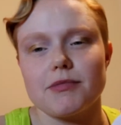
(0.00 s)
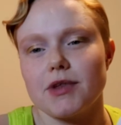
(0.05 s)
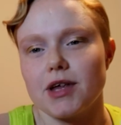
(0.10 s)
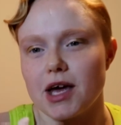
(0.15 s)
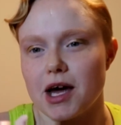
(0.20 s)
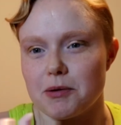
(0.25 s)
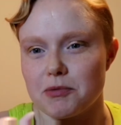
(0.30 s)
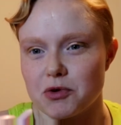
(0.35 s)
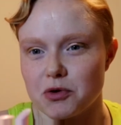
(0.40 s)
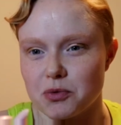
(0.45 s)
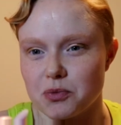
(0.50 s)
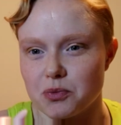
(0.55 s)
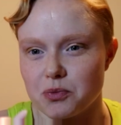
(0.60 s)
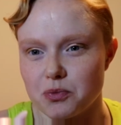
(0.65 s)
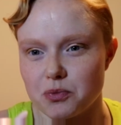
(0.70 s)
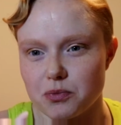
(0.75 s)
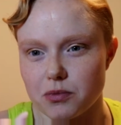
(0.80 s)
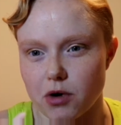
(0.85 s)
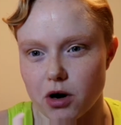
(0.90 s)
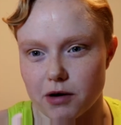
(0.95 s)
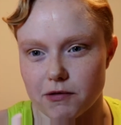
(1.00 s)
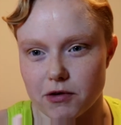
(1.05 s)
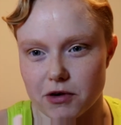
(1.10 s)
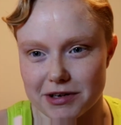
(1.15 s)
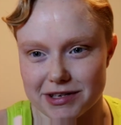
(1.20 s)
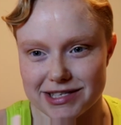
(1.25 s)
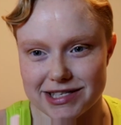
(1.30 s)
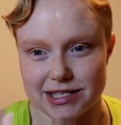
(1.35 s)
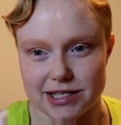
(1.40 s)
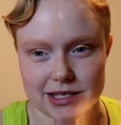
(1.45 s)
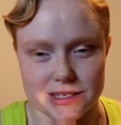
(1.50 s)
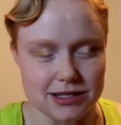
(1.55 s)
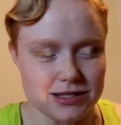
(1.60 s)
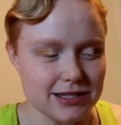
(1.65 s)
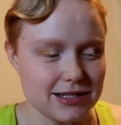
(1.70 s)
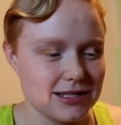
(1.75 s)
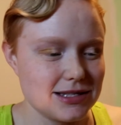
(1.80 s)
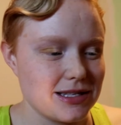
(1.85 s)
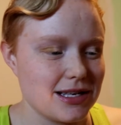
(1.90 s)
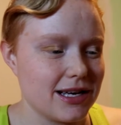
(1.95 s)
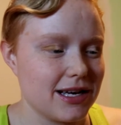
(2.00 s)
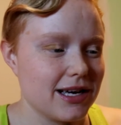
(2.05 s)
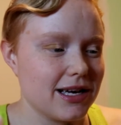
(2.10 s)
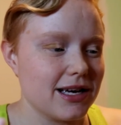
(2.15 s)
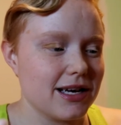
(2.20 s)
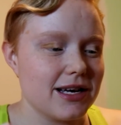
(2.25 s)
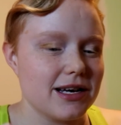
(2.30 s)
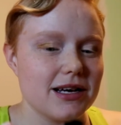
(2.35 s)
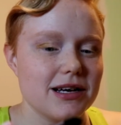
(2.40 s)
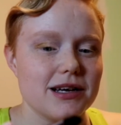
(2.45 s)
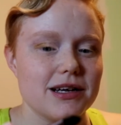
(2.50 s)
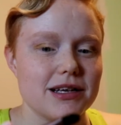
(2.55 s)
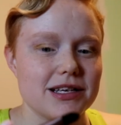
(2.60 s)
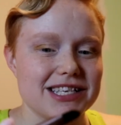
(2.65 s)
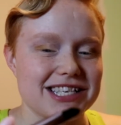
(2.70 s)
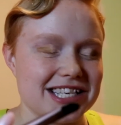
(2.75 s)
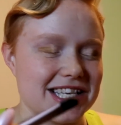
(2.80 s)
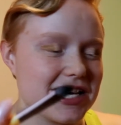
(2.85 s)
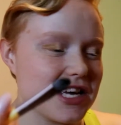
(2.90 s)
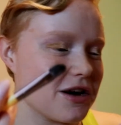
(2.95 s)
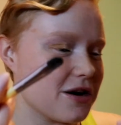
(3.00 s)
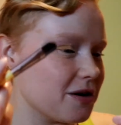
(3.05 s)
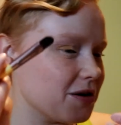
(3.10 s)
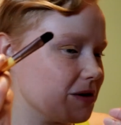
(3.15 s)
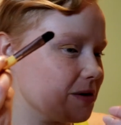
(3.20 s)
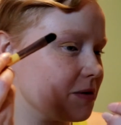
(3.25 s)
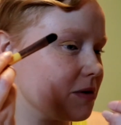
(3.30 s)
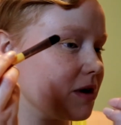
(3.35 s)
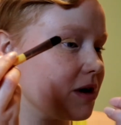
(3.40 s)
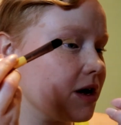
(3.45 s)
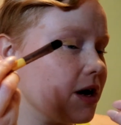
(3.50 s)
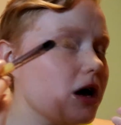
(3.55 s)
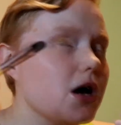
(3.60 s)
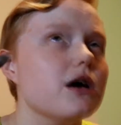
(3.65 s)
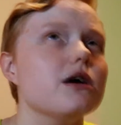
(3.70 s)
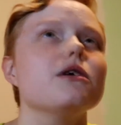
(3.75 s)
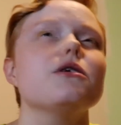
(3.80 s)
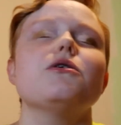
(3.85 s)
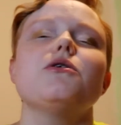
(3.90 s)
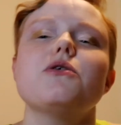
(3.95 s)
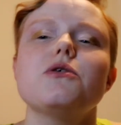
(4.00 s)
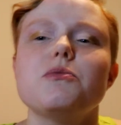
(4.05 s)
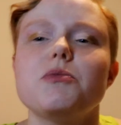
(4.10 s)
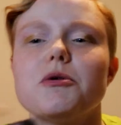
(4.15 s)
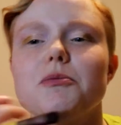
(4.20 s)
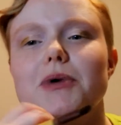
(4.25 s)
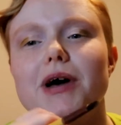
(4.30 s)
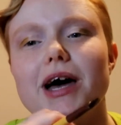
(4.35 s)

Captain Marvel as 6. So, oh, but